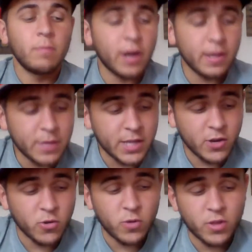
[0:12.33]
But I am
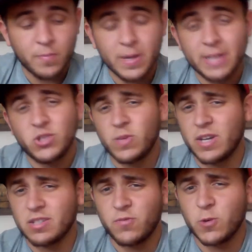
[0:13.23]
here with my
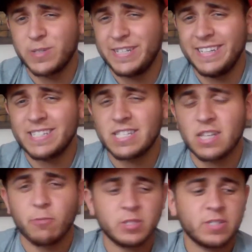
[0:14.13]
2014
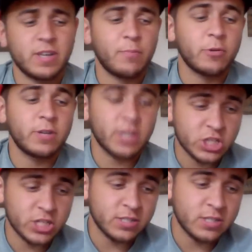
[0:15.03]
SummerSlam
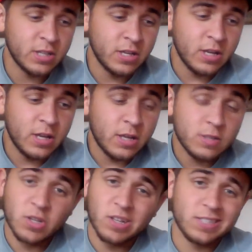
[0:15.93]
predictions.
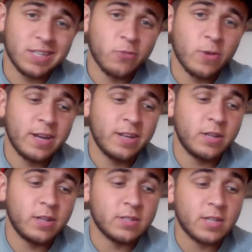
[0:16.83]
So let's get right
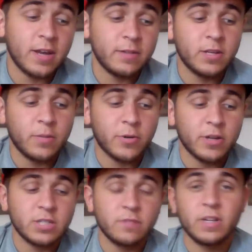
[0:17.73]
into this. I did a
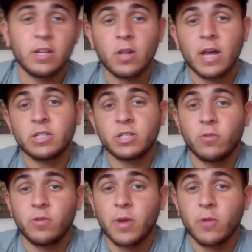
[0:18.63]
prediction video last
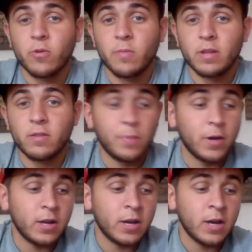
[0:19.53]
year with my roommates,
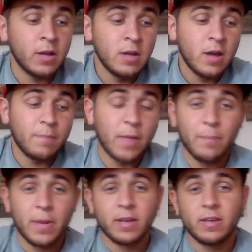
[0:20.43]
but I'm
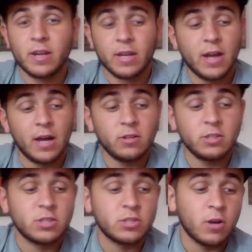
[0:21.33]
not back yet at
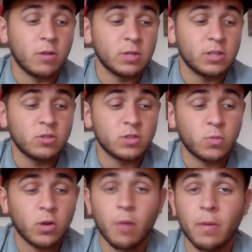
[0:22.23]
college, so I'm going to do this
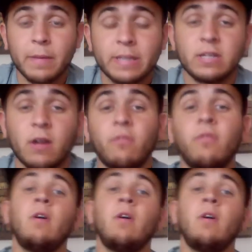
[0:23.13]
one all by myself.